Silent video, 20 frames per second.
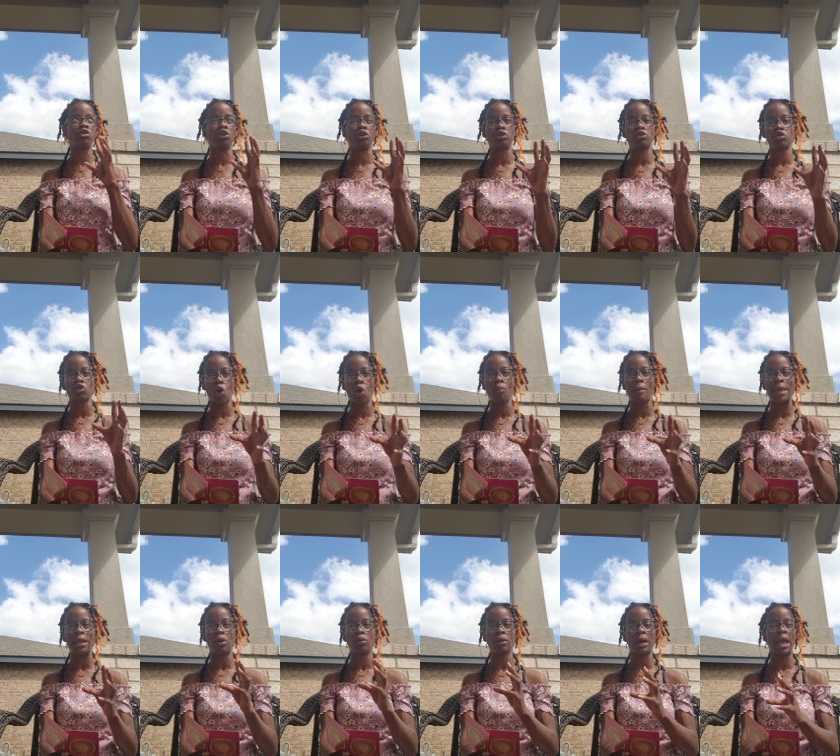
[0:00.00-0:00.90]
your
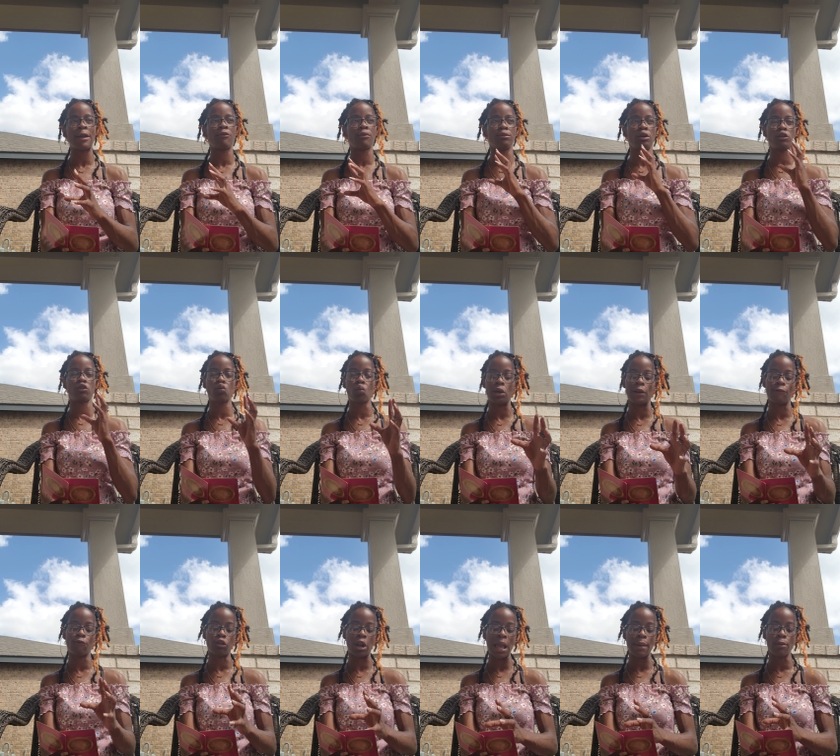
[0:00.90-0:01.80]
soulmate okay from your twin
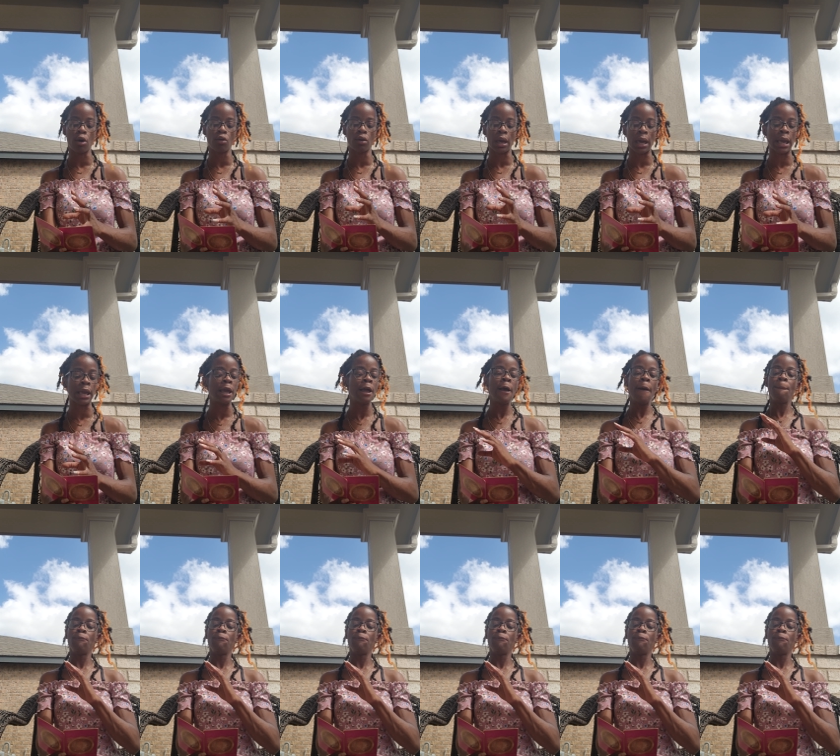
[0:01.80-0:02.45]
flame okay